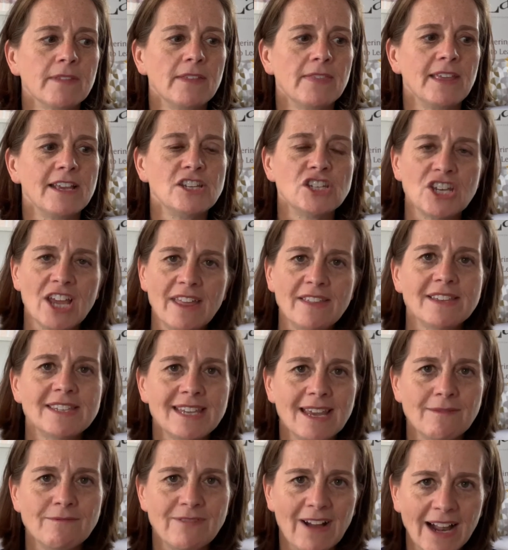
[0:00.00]
share the
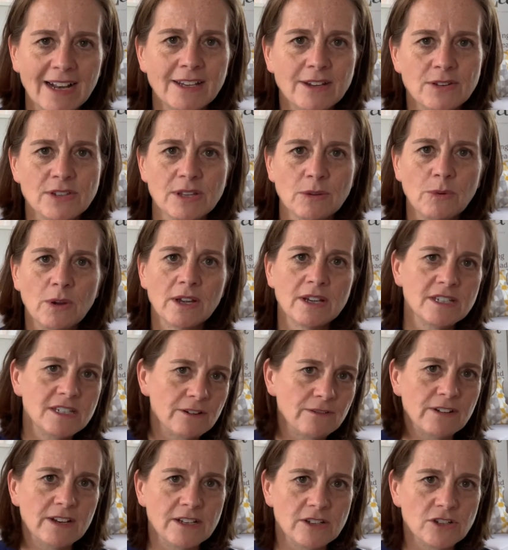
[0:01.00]
same values. They work in
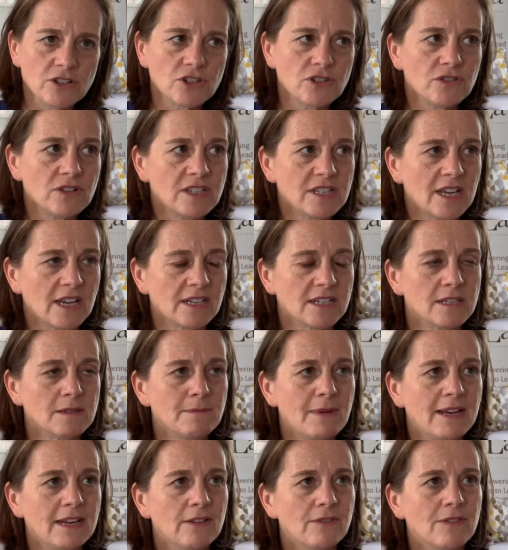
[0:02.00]
different industry sectors,
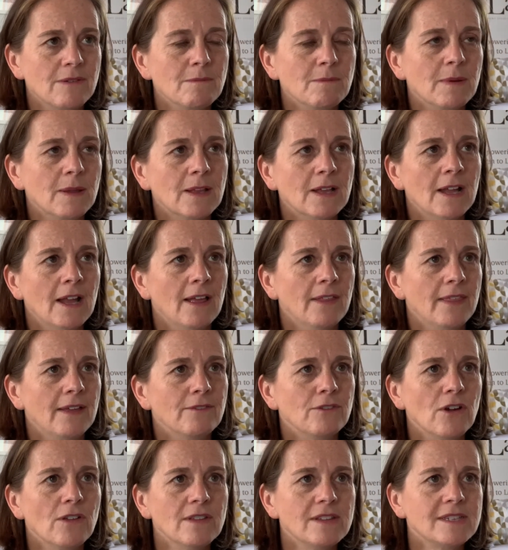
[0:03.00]
many of them, but they've
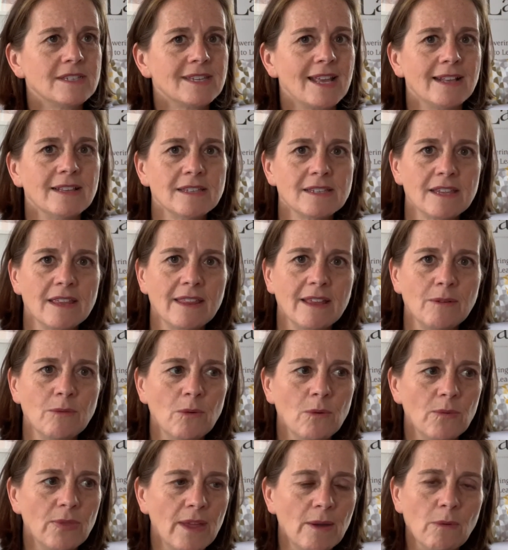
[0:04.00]
got this sense that
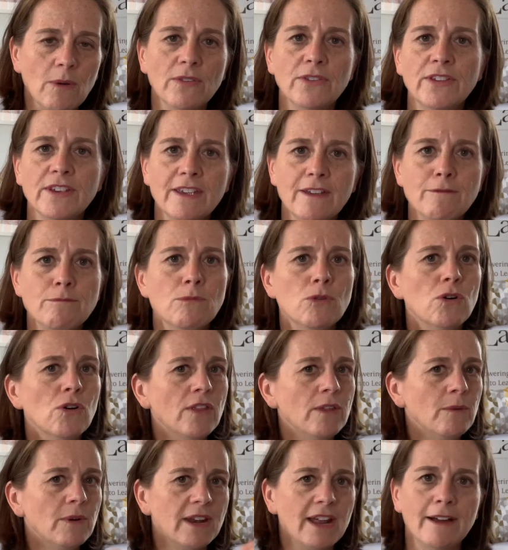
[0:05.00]
they want to give more, they
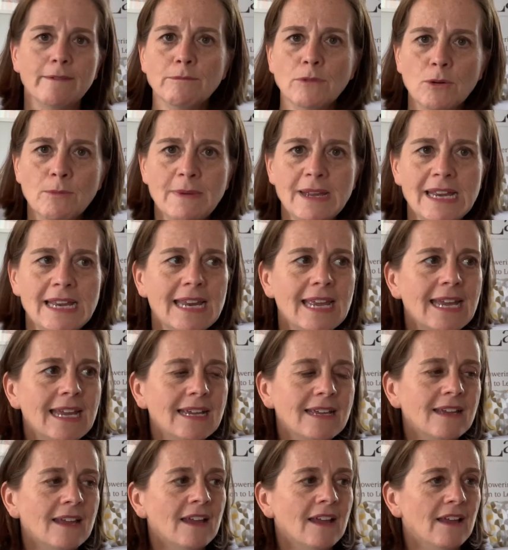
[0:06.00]
want to have more
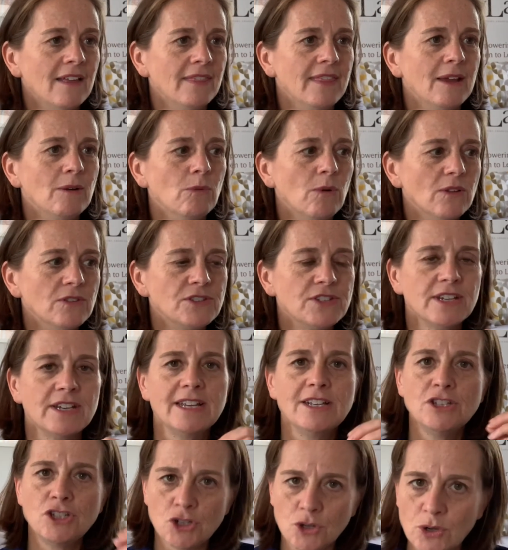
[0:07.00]
meaning, they want to
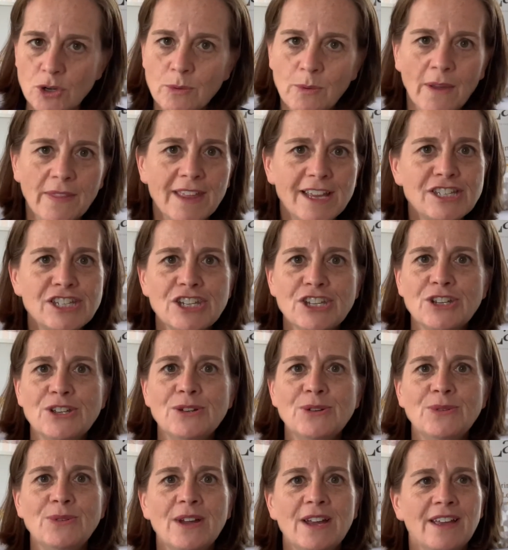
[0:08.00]
enjoy what they
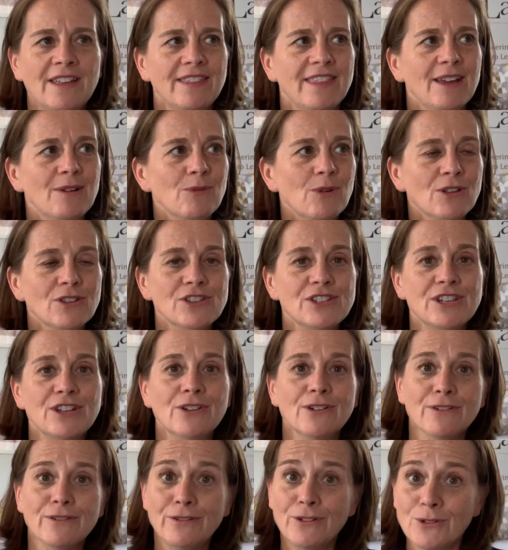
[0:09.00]
do, they want to
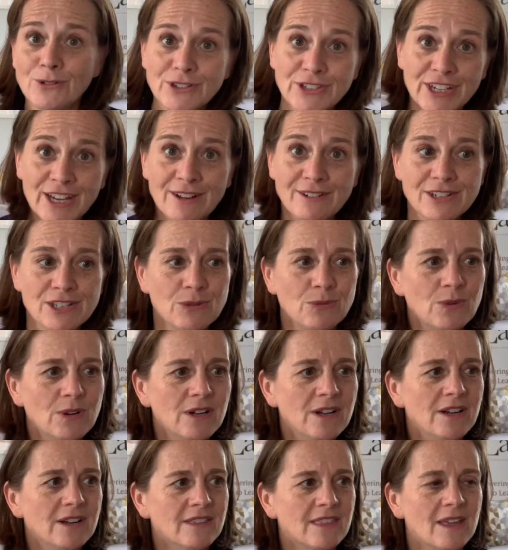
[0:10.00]
look forward to going to
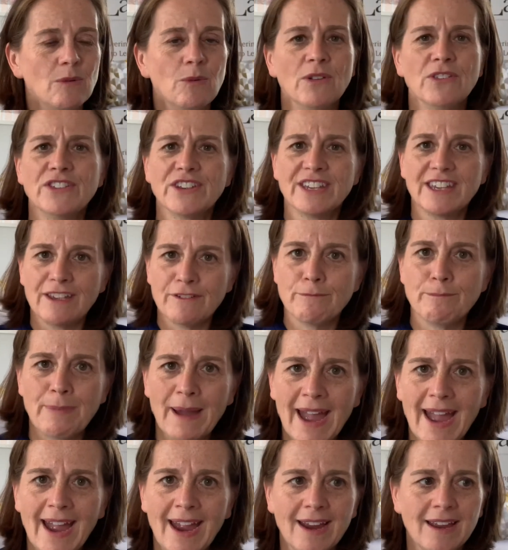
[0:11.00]
work, they want to give
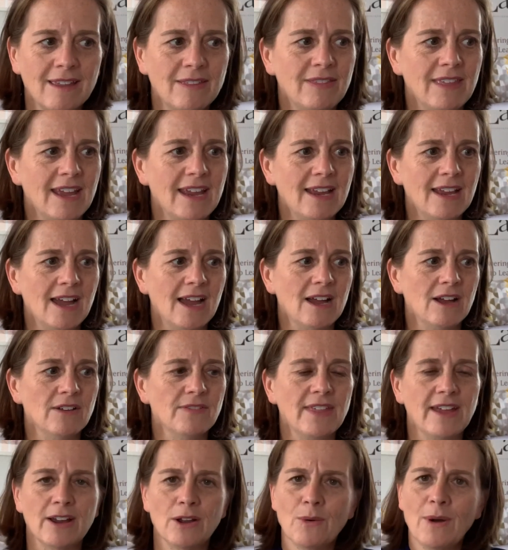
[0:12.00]
back,
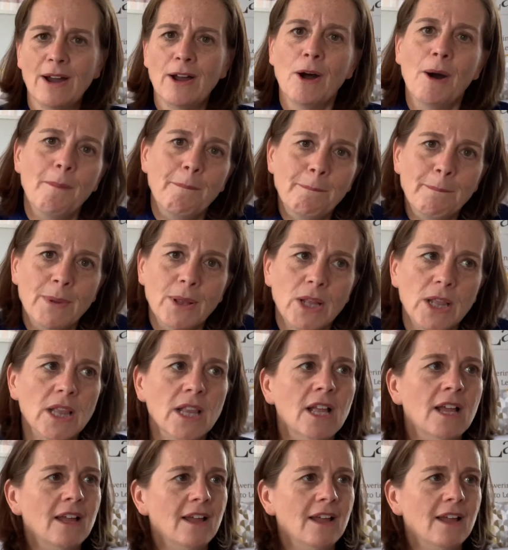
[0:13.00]
they're quite humble,